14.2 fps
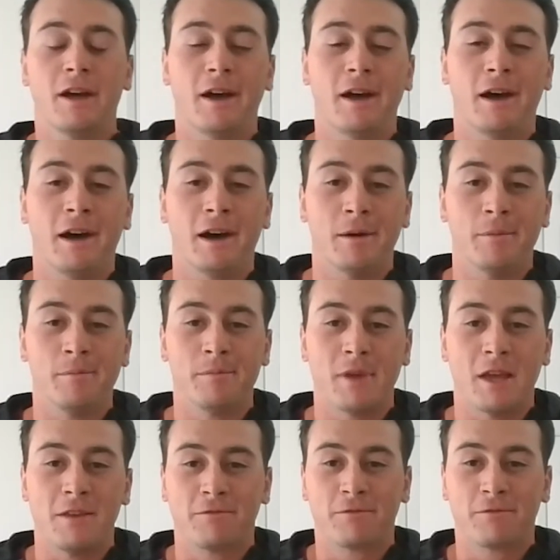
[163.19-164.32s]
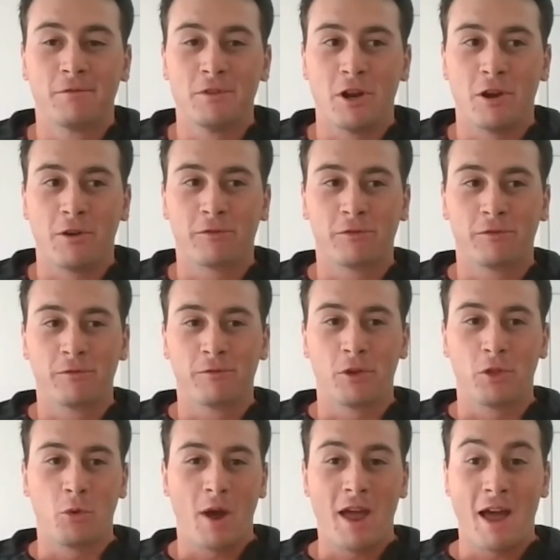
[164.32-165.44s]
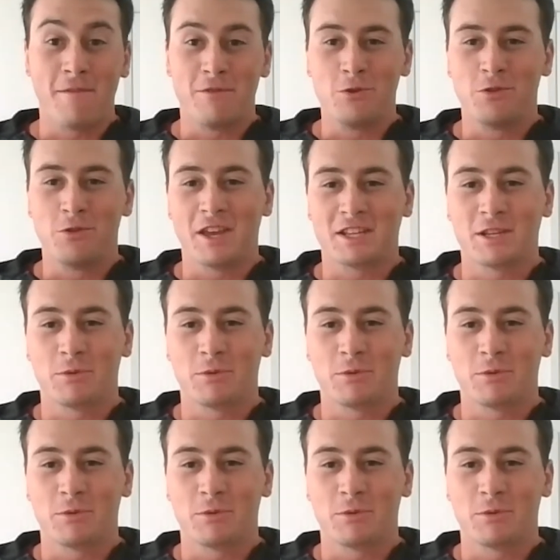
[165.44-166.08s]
And for the way I viewed things,